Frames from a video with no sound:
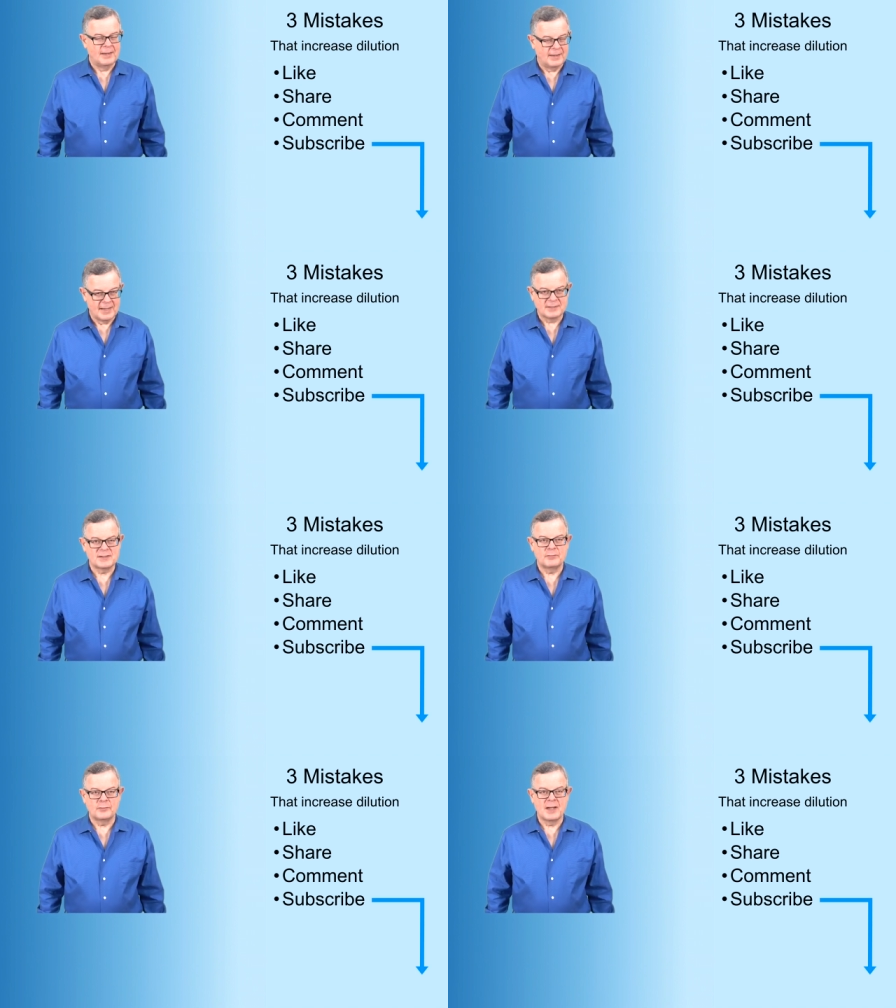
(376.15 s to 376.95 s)

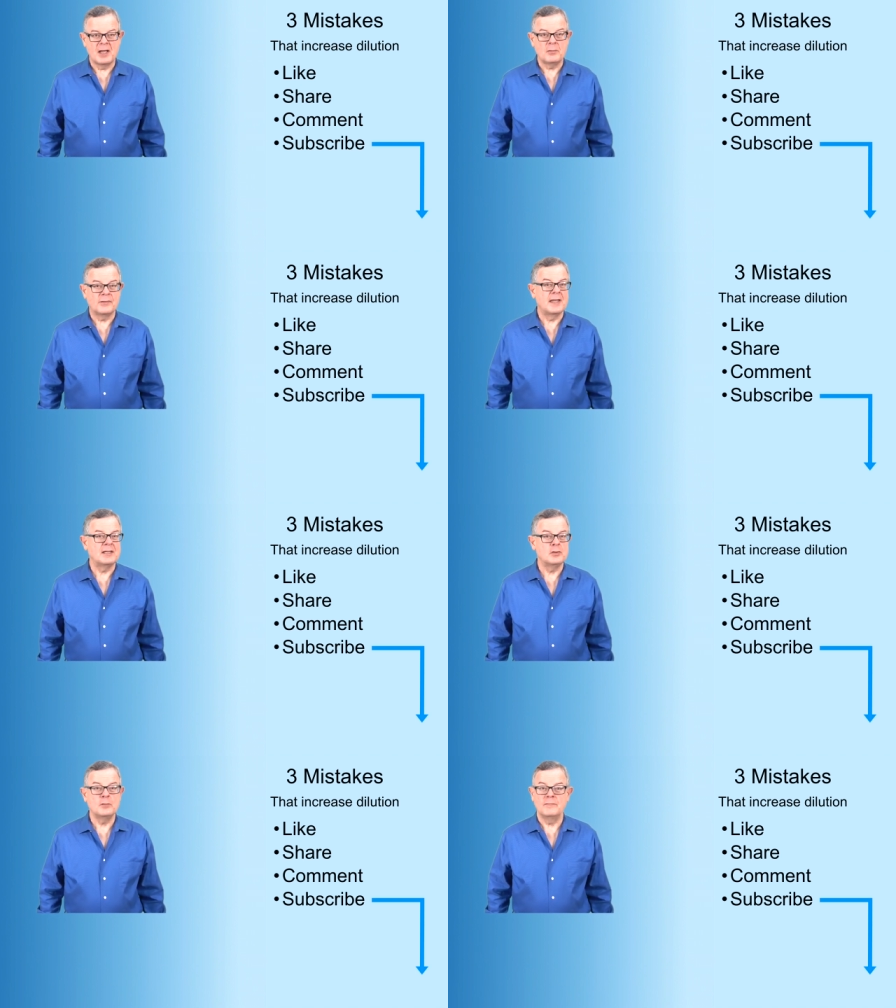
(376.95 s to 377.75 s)
That's it for now.
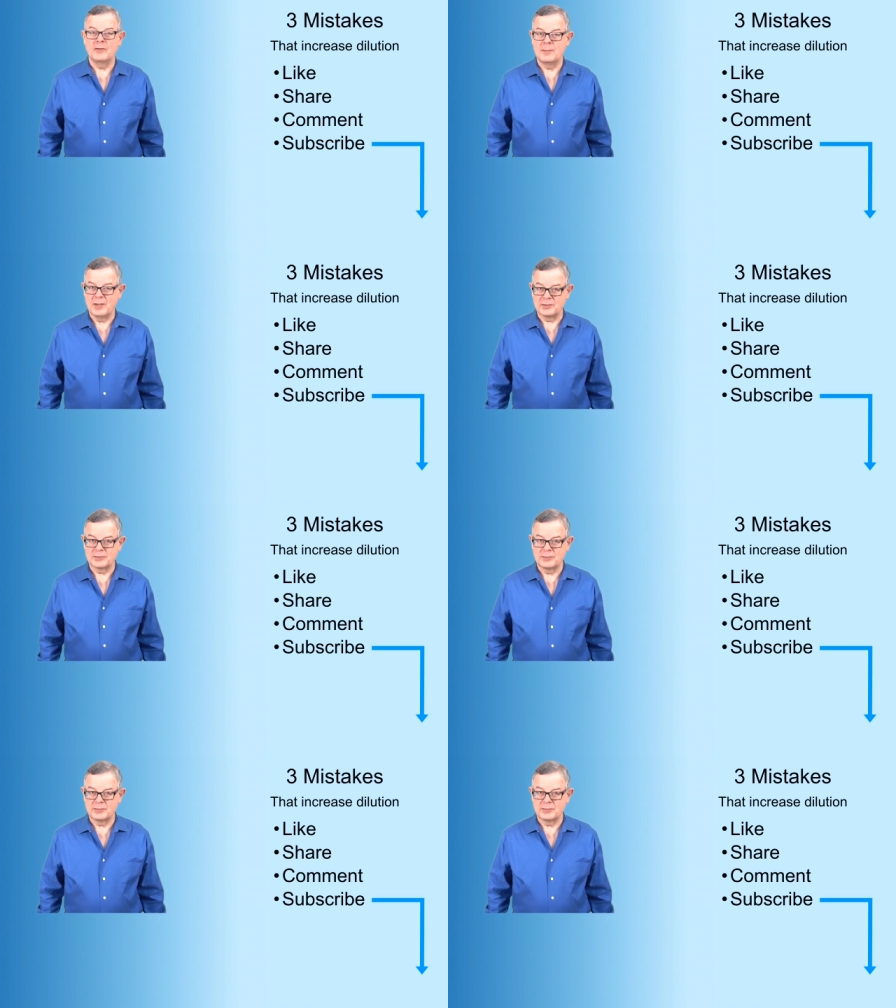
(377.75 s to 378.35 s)
Thank you very much